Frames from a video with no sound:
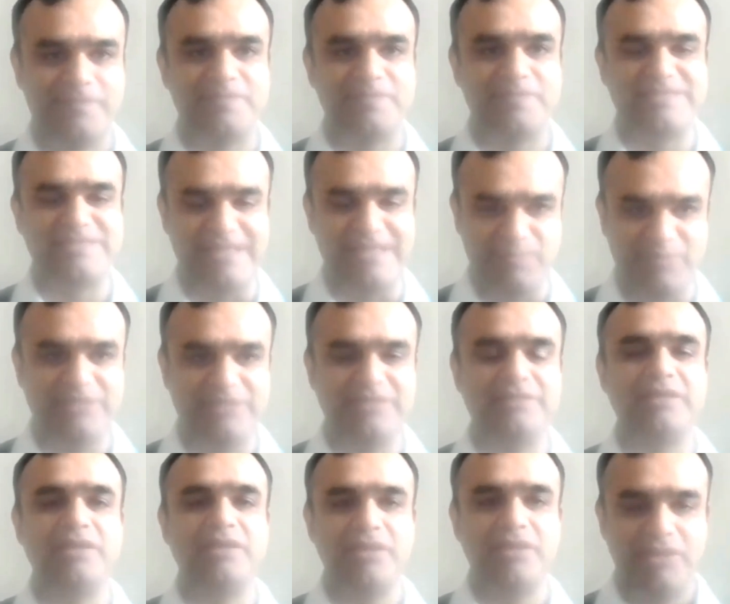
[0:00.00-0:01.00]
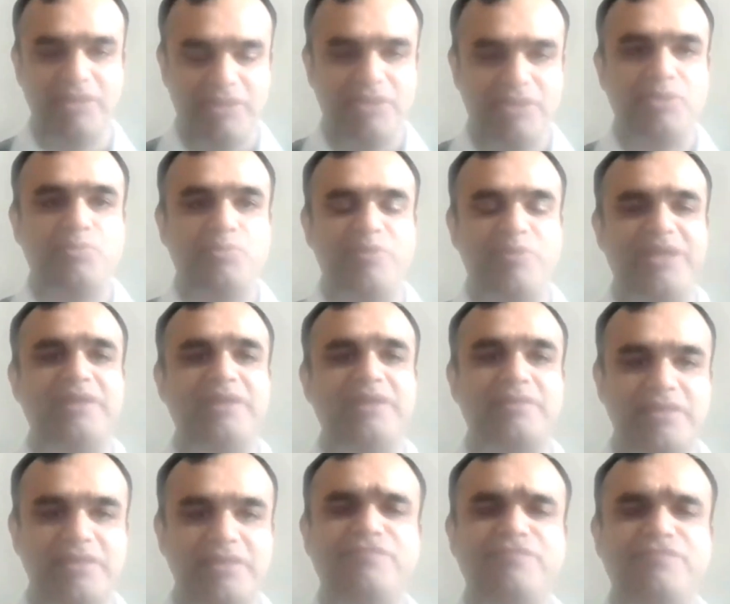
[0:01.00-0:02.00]
segment,
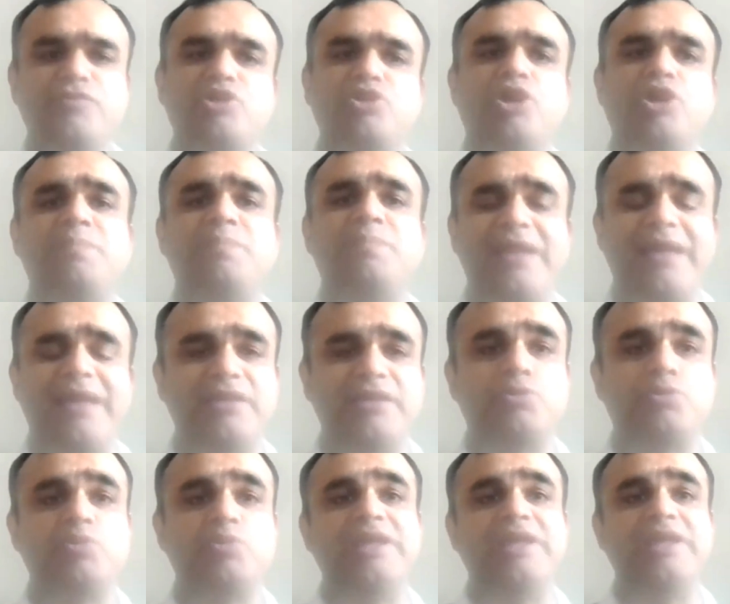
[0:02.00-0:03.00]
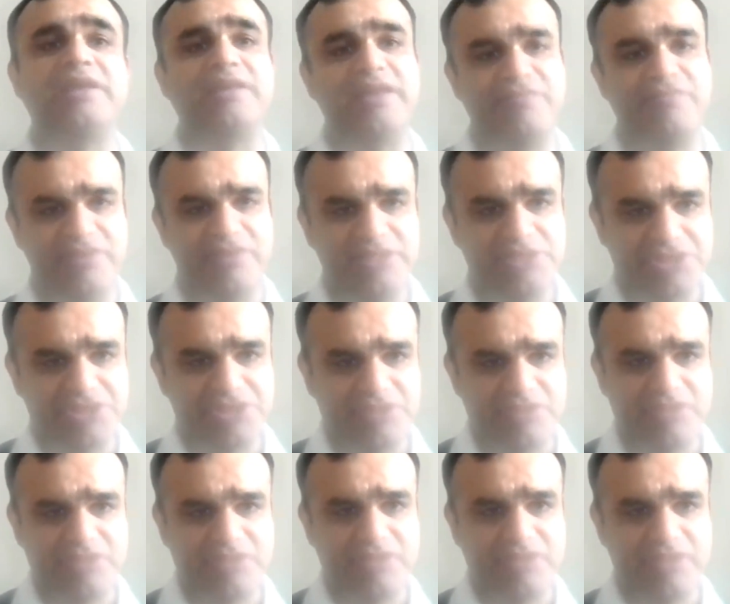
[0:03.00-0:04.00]
where if you're not planning to take leverage,
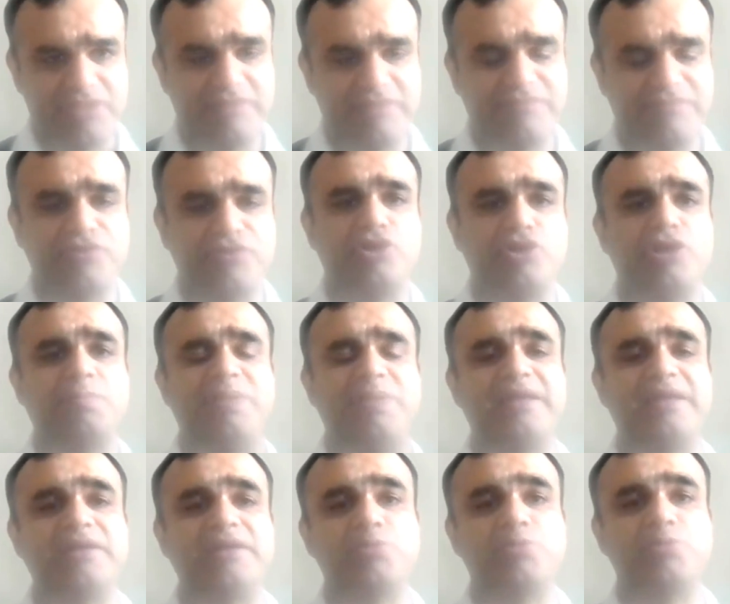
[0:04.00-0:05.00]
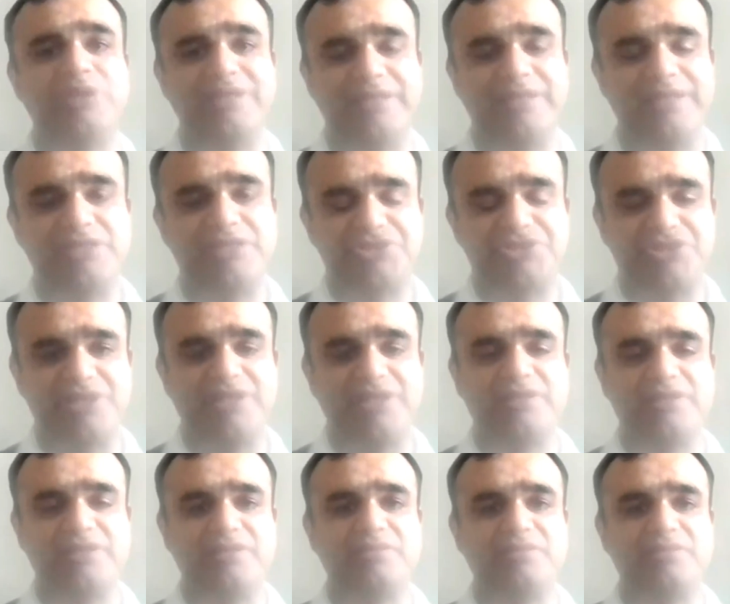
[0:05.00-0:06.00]
if you're not planning to engage
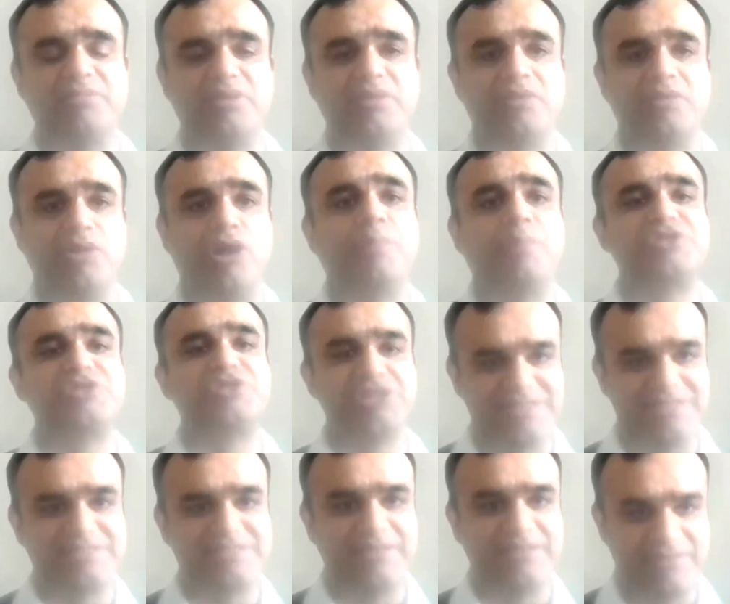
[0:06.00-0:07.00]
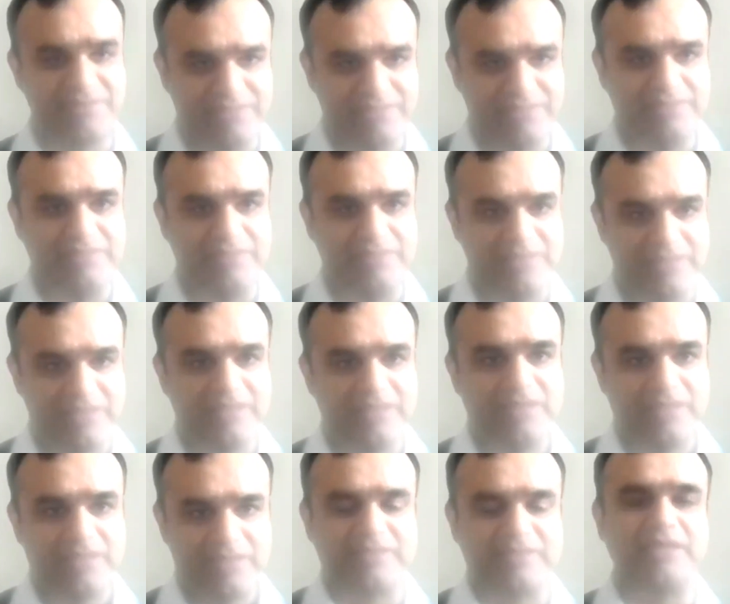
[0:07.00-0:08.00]
in options, etc.,
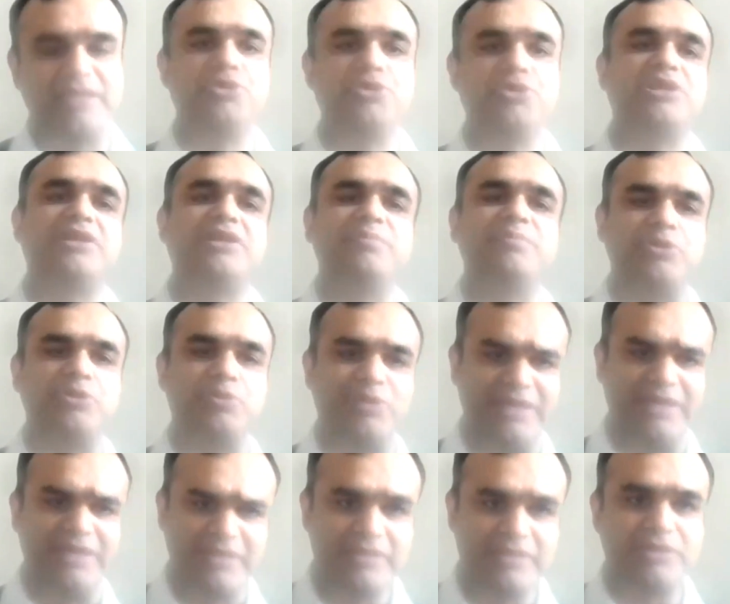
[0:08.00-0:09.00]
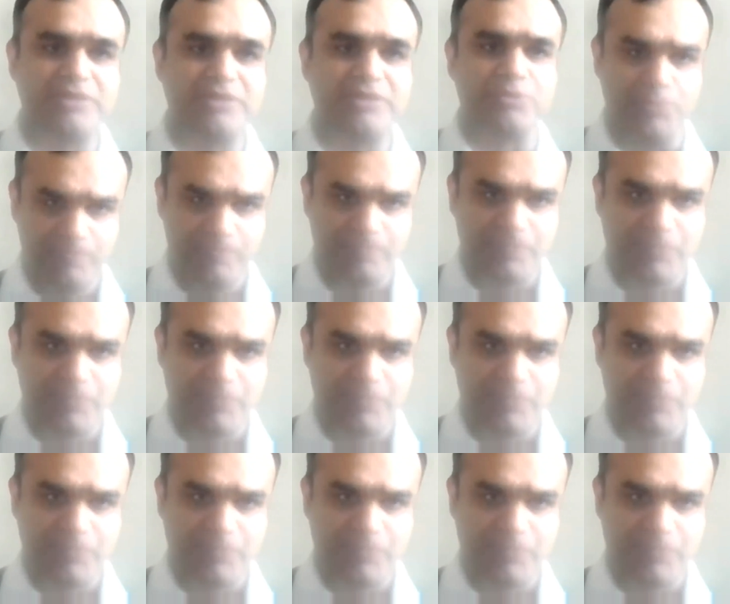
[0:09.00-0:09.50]
then you can come into category 2.